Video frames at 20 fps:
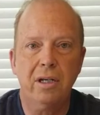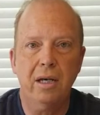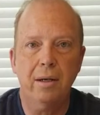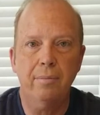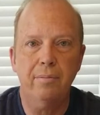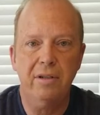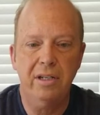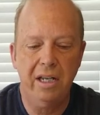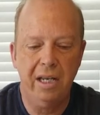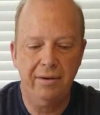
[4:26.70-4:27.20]

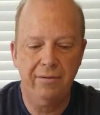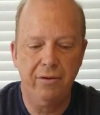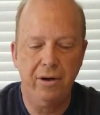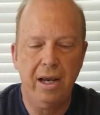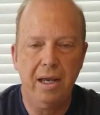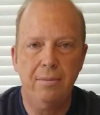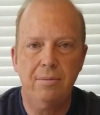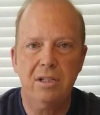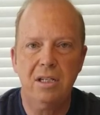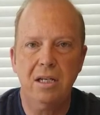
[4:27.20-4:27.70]
up Dave
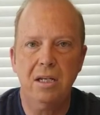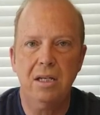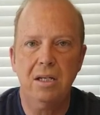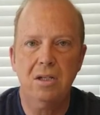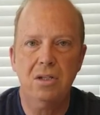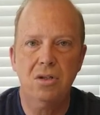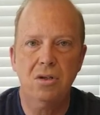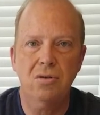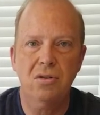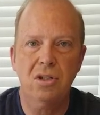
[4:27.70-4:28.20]
Ramsey,
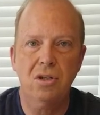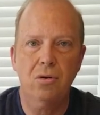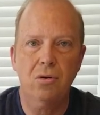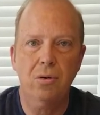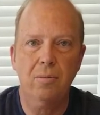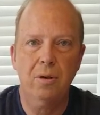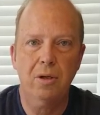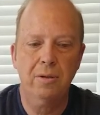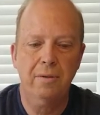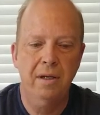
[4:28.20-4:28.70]
Susie
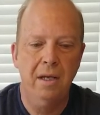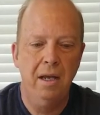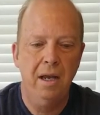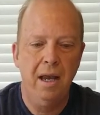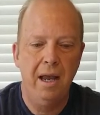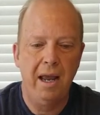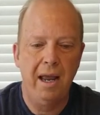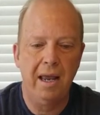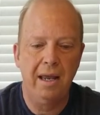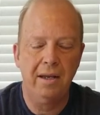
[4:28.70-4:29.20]
Orman,
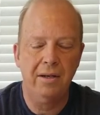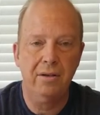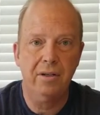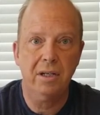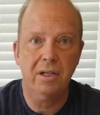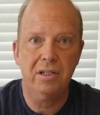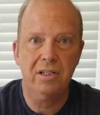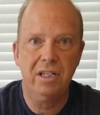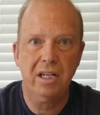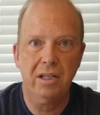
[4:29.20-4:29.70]

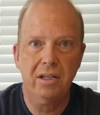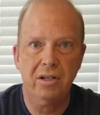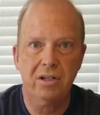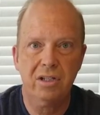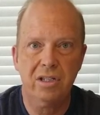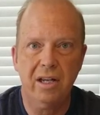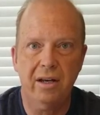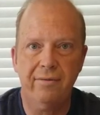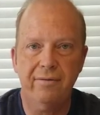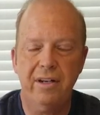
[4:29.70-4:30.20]
and see their
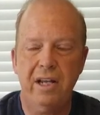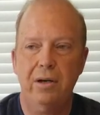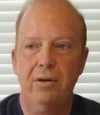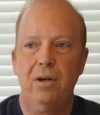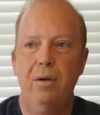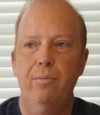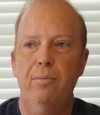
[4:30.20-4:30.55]
stuff. Now,